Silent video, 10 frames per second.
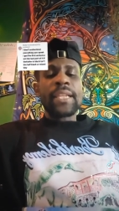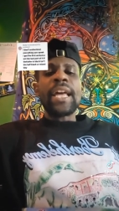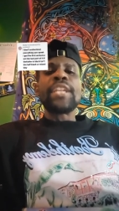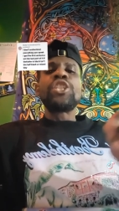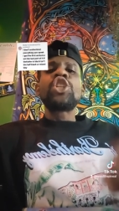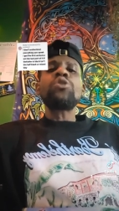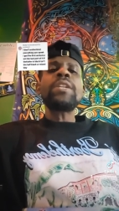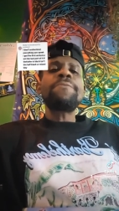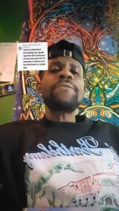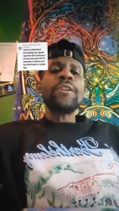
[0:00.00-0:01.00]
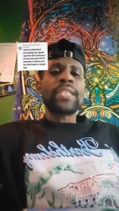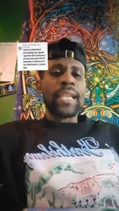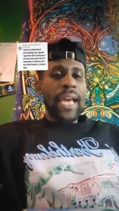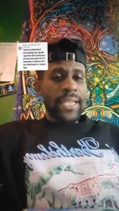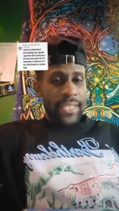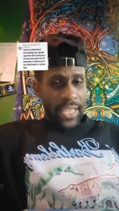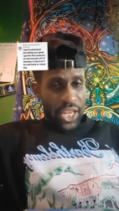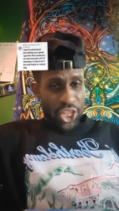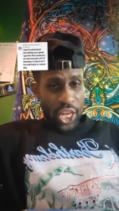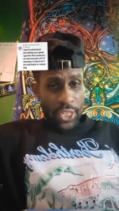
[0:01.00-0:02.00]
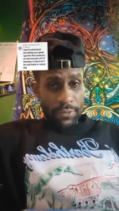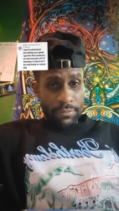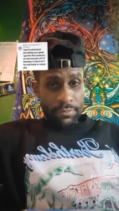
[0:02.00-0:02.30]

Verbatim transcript: that during fertilization,